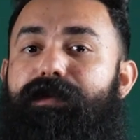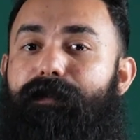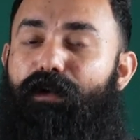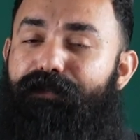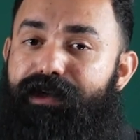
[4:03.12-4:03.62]
the
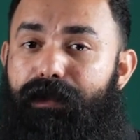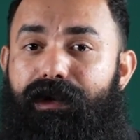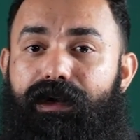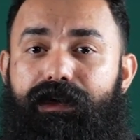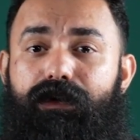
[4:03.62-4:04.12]

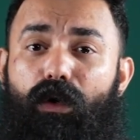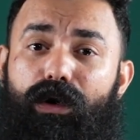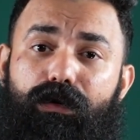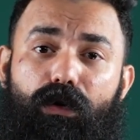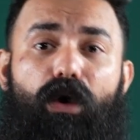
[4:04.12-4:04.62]
profitability
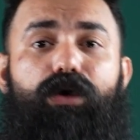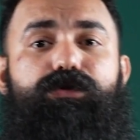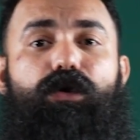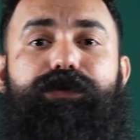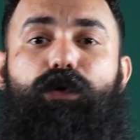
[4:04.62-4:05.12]
or loss
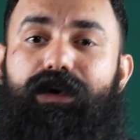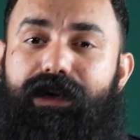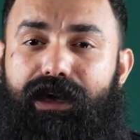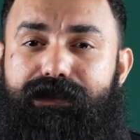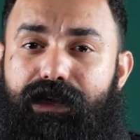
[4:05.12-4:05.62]
of the
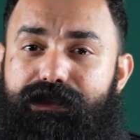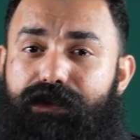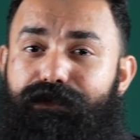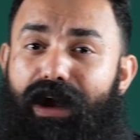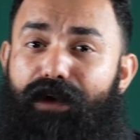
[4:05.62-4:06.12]

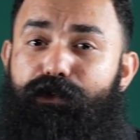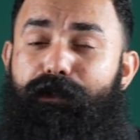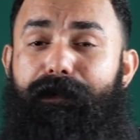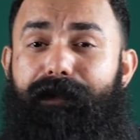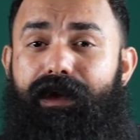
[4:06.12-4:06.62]
organization, we have to
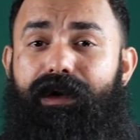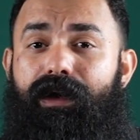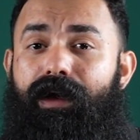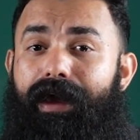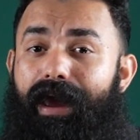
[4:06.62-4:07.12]
prepare
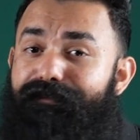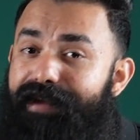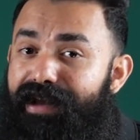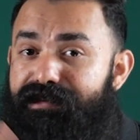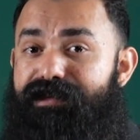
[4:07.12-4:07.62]
a
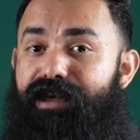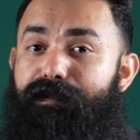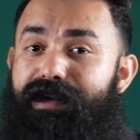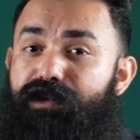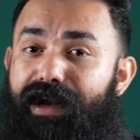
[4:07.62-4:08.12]
financial
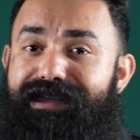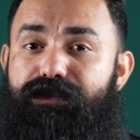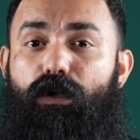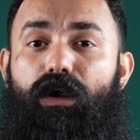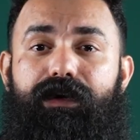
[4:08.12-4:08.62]
statement that is
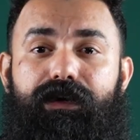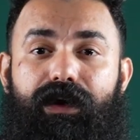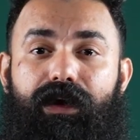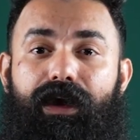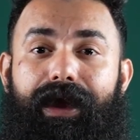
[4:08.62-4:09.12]
called
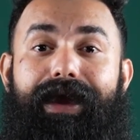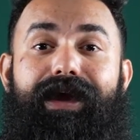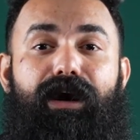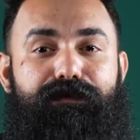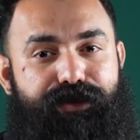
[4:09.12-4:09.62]

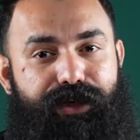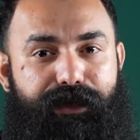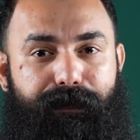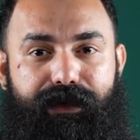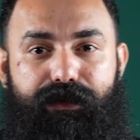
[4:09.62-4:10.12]
income
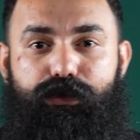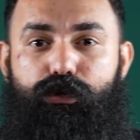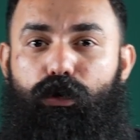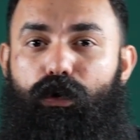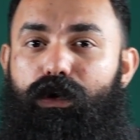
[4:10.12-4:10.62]
statement.
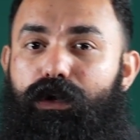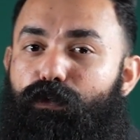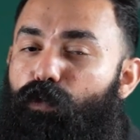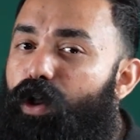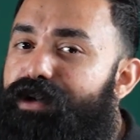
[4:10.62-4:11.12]
So
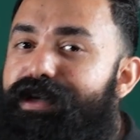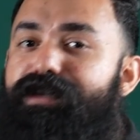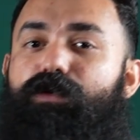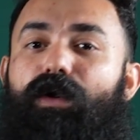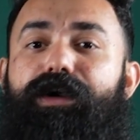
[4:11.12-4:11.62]
what
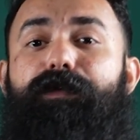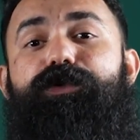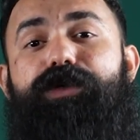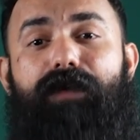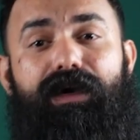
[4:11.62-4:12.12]
is
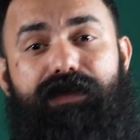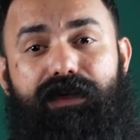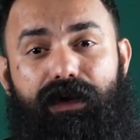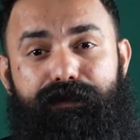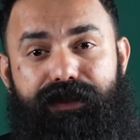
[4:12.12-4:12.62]
contribution margin
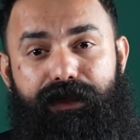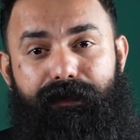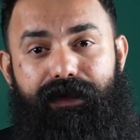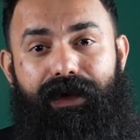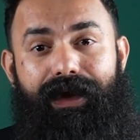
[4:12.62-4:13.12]
income
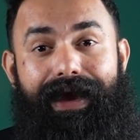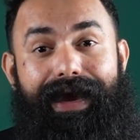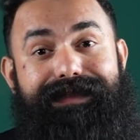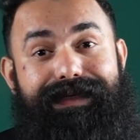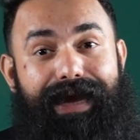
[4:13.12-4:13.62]
statement?
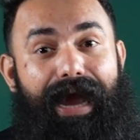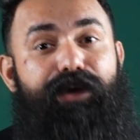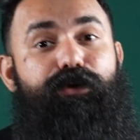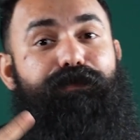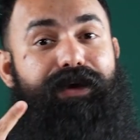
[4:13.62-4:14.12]
It's a
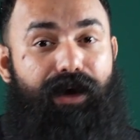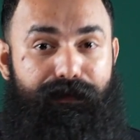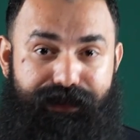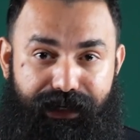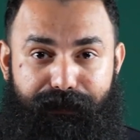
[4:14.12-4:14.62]
kind of
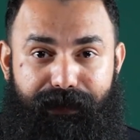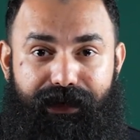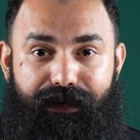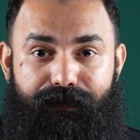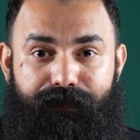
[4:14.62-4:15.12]
income statement